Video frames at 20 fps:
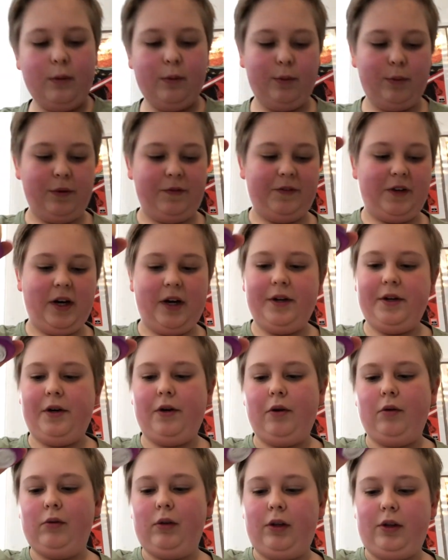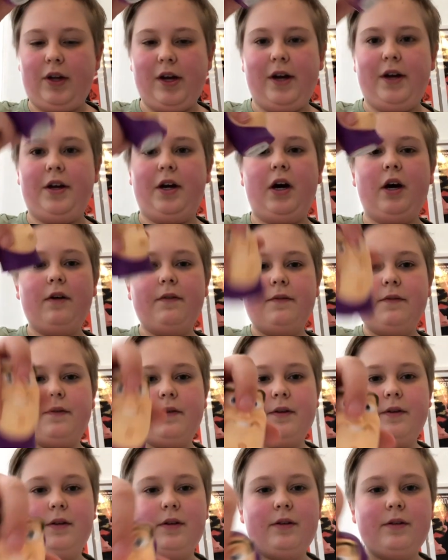We've got the old head off.
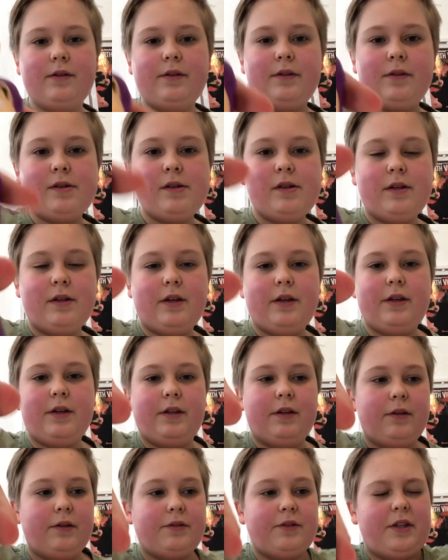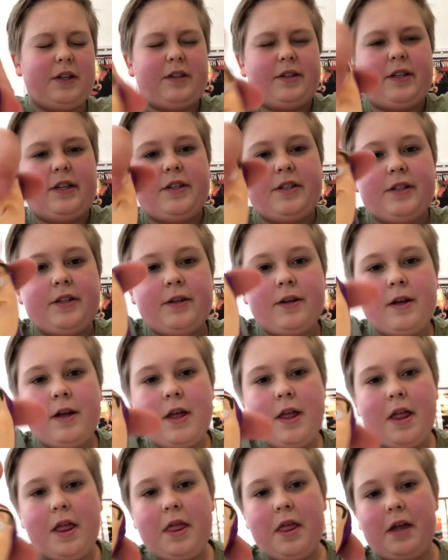It looks like this,
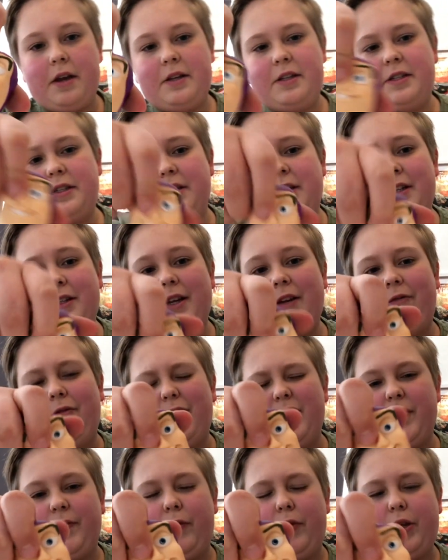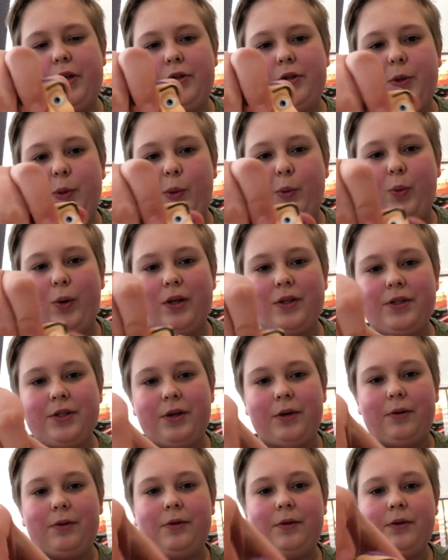and this is the difference for the new one. So